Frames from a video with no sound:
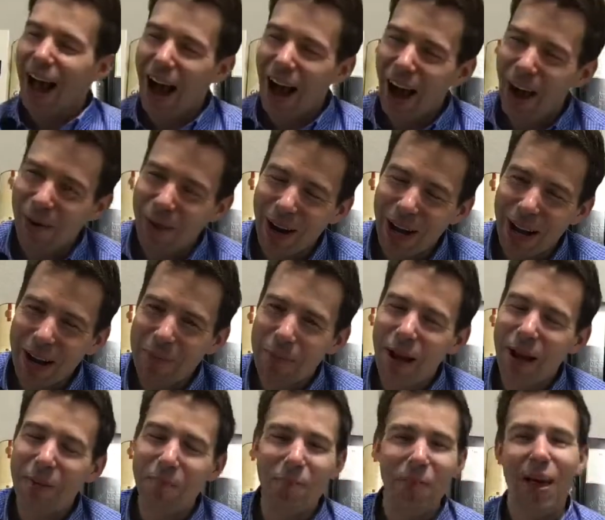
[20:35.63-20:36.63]
Alright,
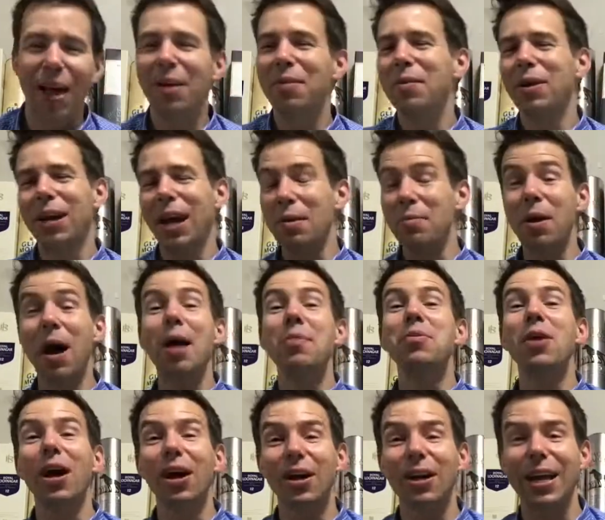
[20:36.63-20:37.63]

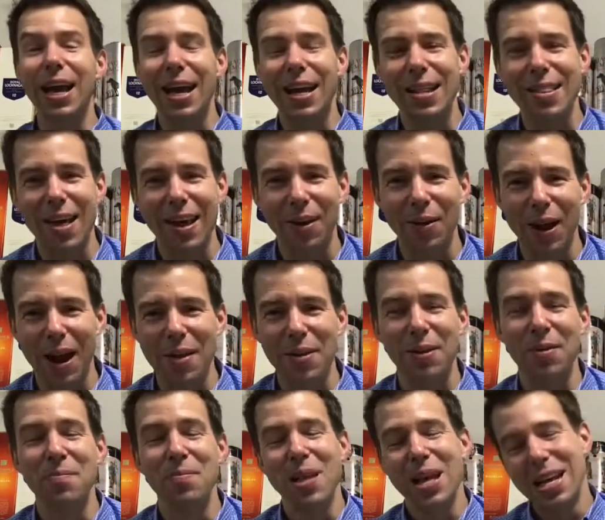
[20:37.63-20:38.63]
I'm not going to edit that out
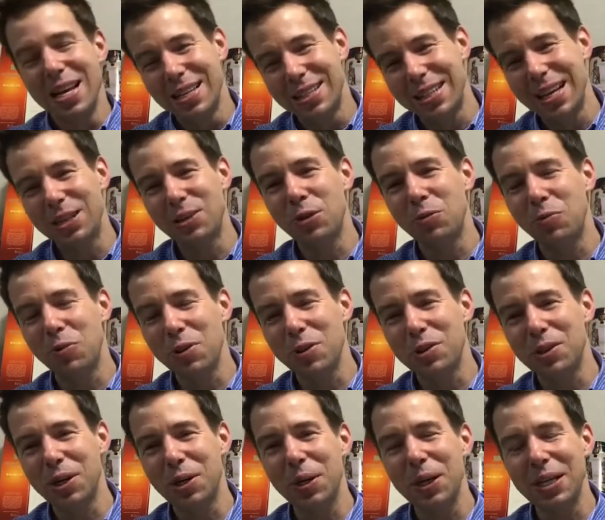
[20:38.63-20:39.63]
either. Stay tuned for
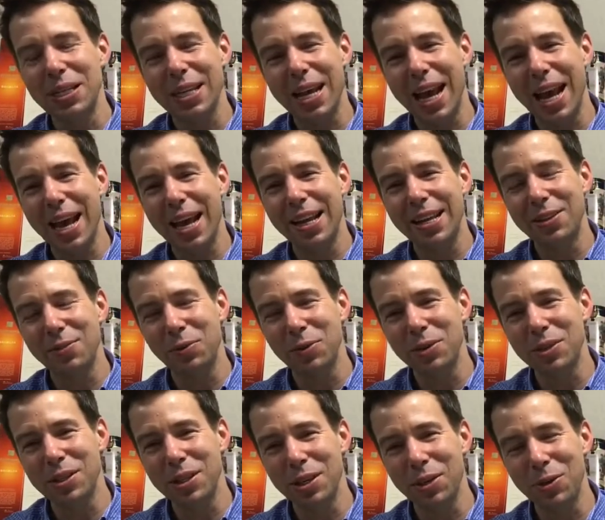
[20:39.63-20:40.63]
the series and
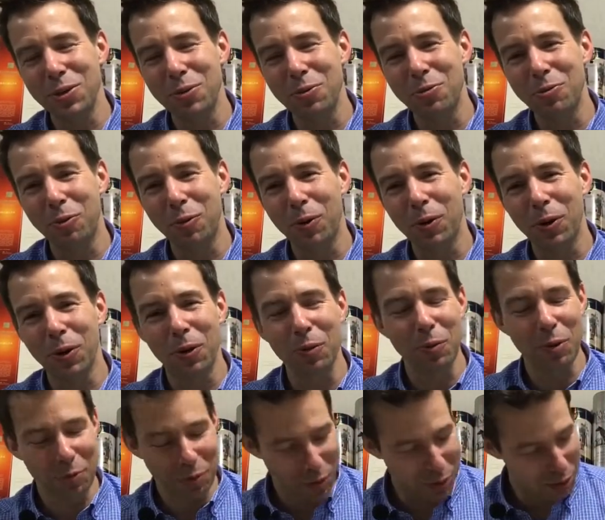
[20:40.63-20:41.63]
we'll see you for
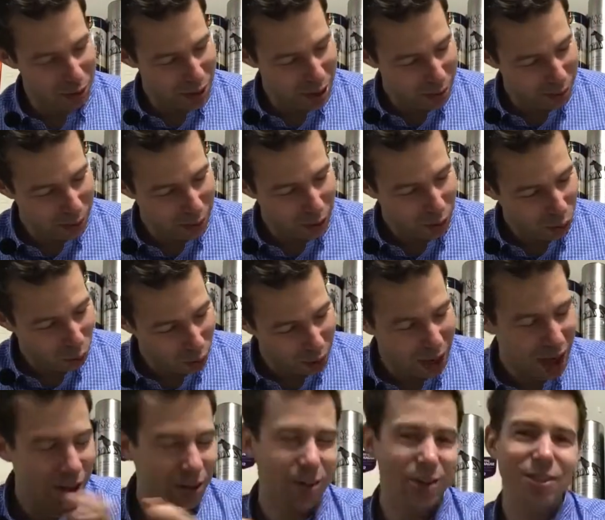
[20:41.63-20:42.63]
review number
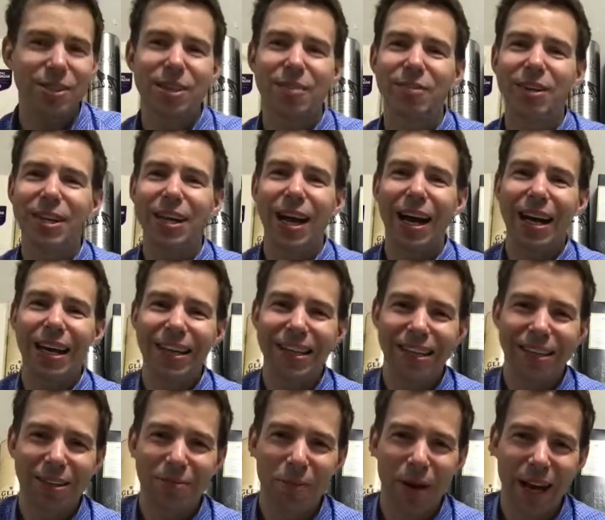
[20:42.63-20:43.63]
179.
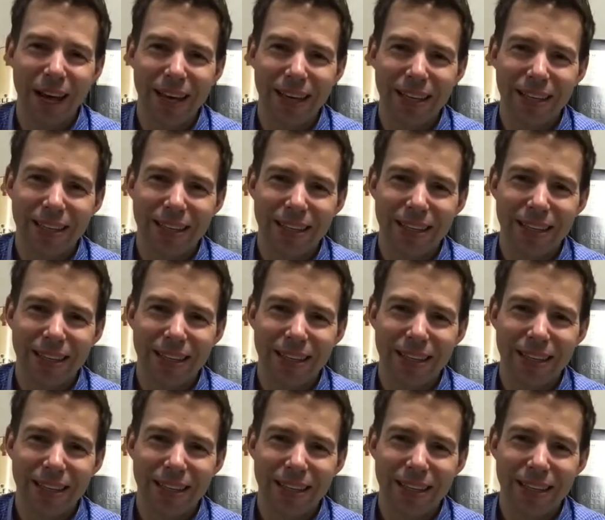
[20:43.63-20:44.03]
Goodbye.